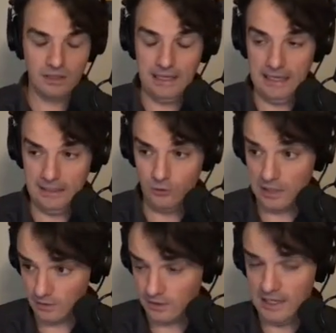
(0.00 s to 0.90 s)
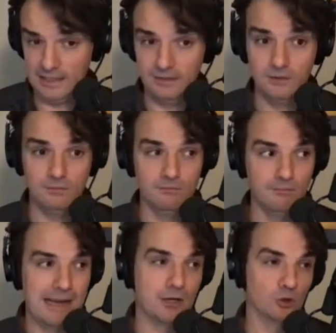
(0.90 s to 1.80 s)
uh, you can create
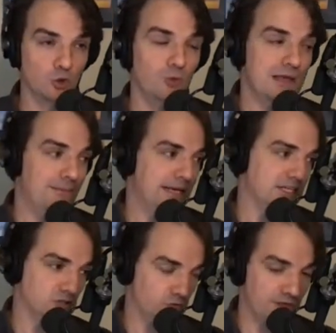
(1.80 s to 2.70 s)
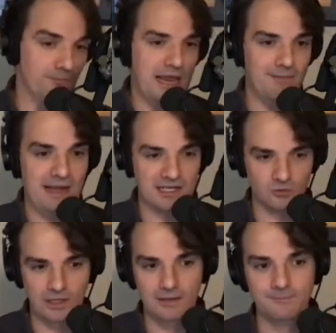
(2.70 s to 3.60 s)
Micronaut Groovy applications with Maven as well.